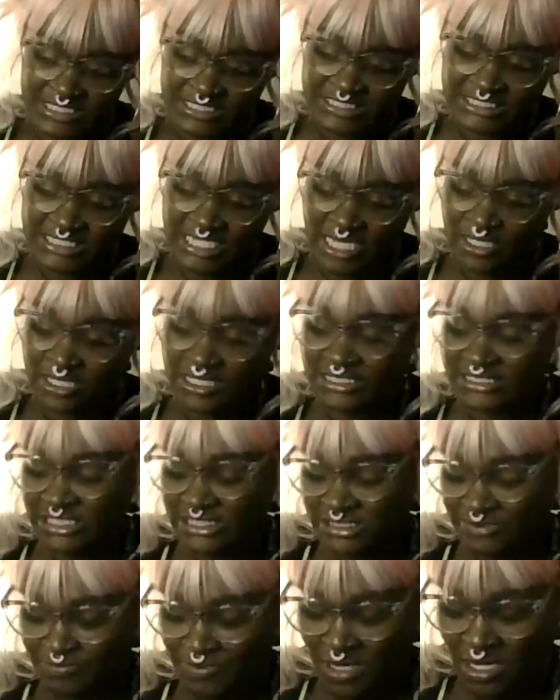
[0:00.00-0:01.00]
is scandalous
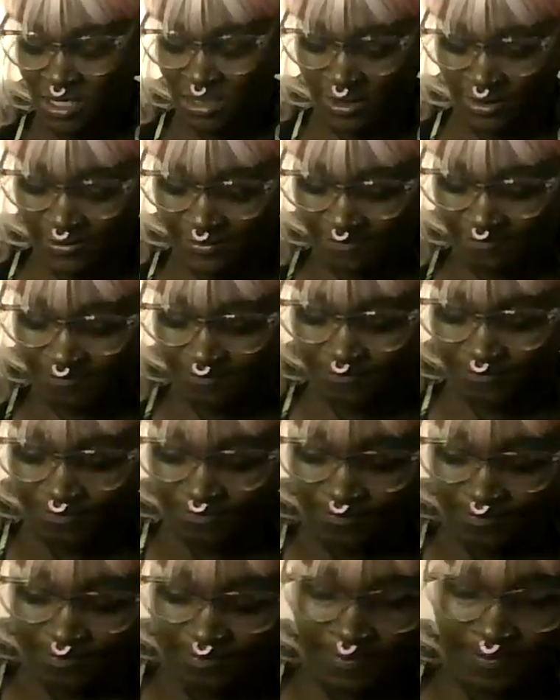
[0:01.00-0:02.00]
as fuck.
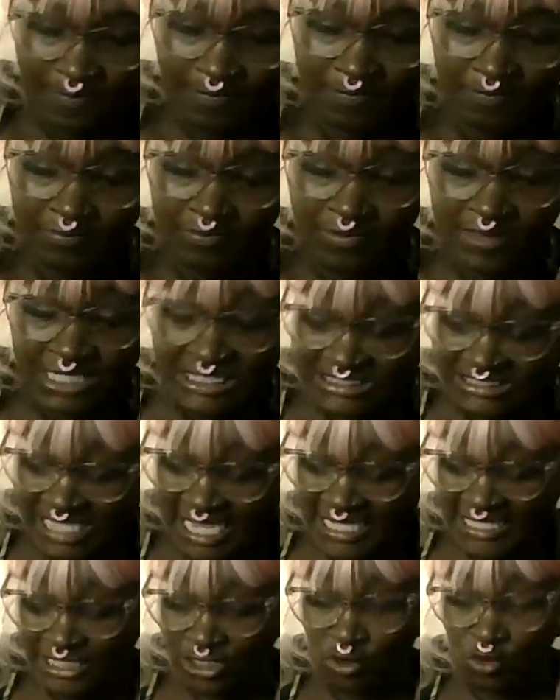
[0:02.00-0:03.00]

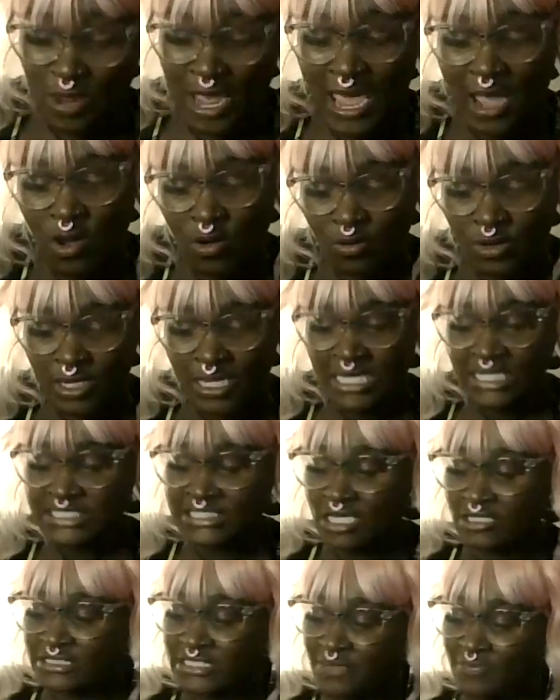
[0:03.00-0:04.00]
Take you out.
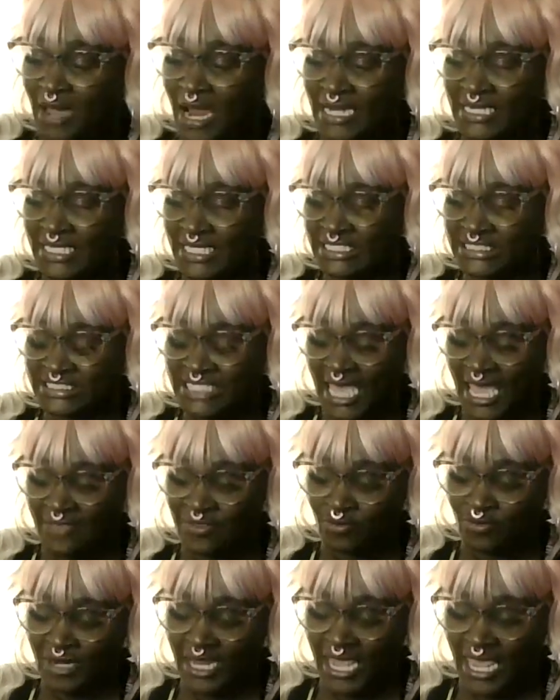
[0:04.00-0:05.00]
So somebody is
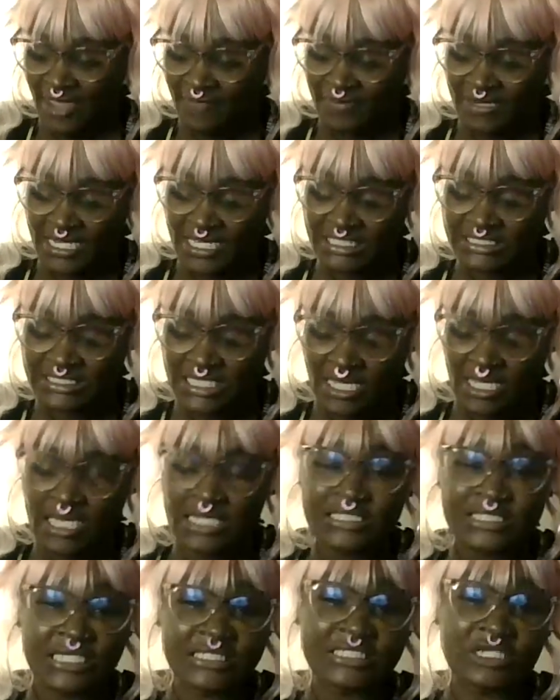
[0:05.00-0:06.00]
gathering evidence
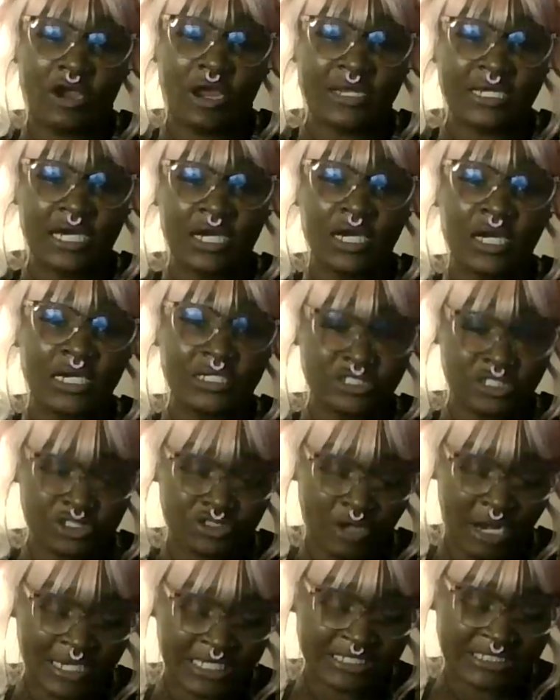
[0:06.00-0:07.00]
to try
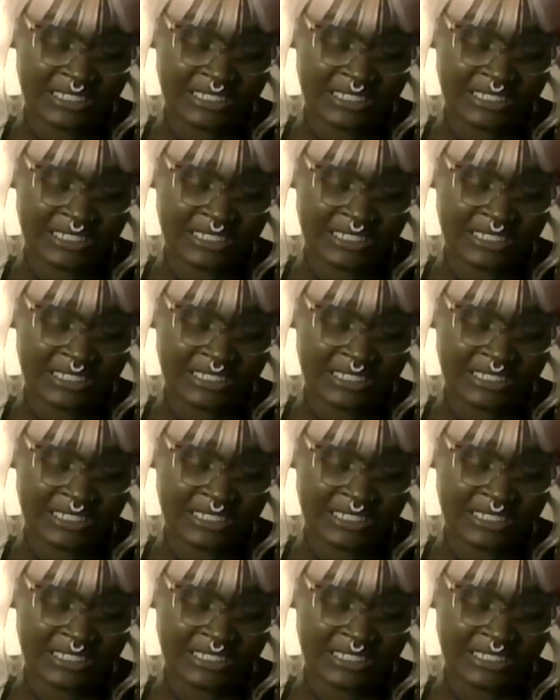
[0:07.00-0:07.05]
to